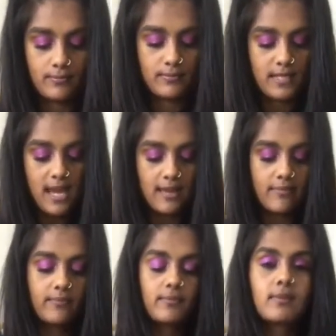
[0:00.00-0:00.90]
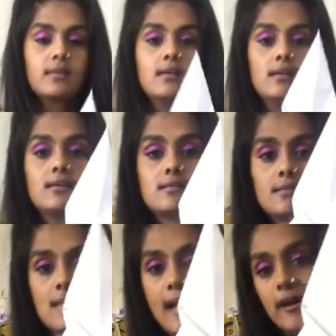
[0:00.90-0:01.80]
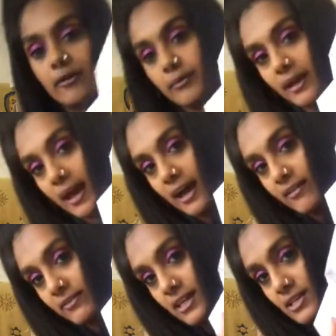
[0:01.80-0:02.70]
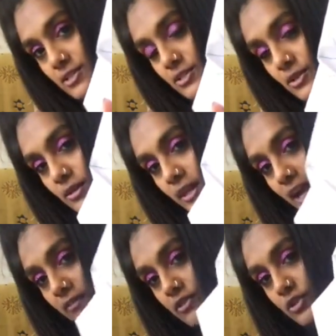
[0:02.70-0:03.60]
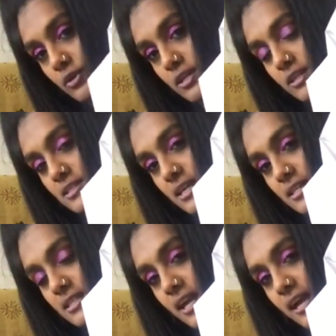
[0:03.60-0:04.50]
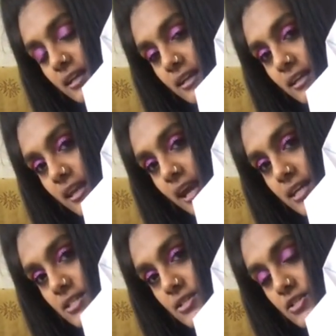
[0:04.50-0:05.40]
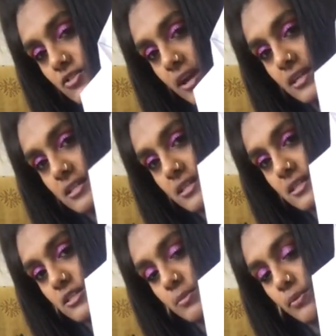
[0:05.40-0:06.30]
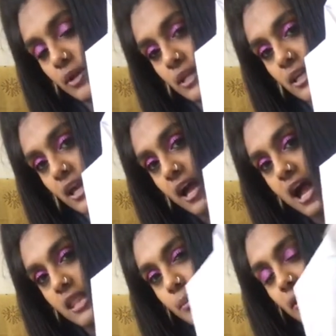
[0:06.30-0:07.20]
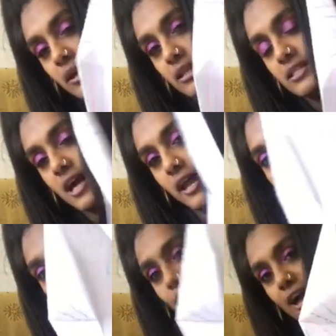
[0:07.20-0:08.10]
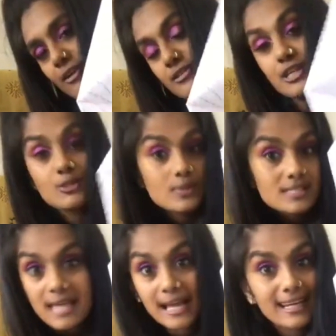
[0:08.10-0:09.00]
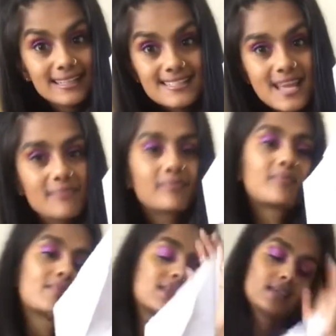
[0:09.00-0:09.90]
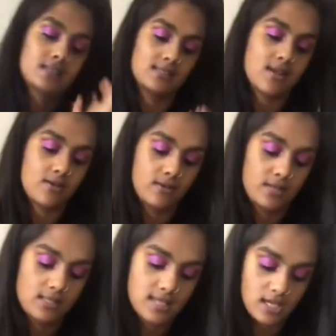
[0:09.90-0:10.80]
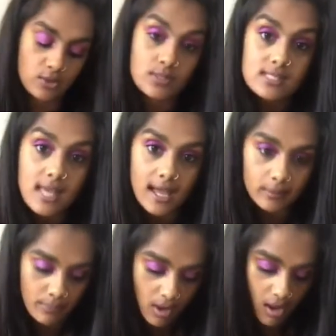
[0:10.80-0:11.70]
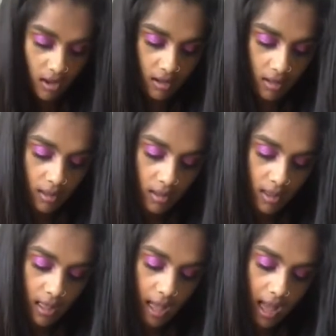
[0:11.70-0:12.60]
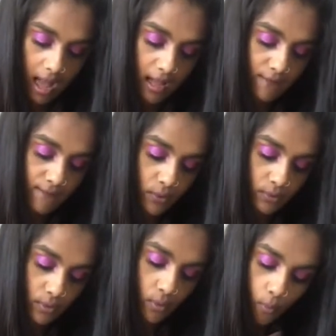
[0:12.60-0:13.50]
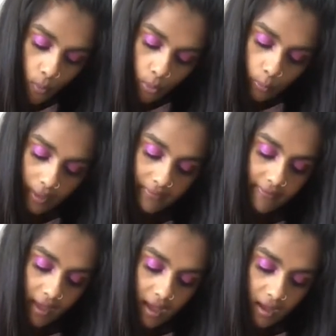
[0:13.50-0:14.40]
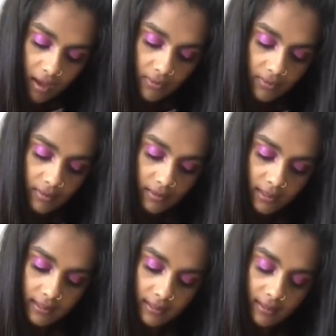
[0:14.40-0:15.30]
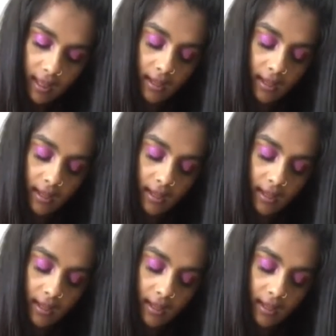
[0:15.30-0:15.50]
Okay, so now we have these two that have joined in the center, nice and straight to the point, and then we're going to turn it around and do exactly the same. So take your side part and fold it all the way down, and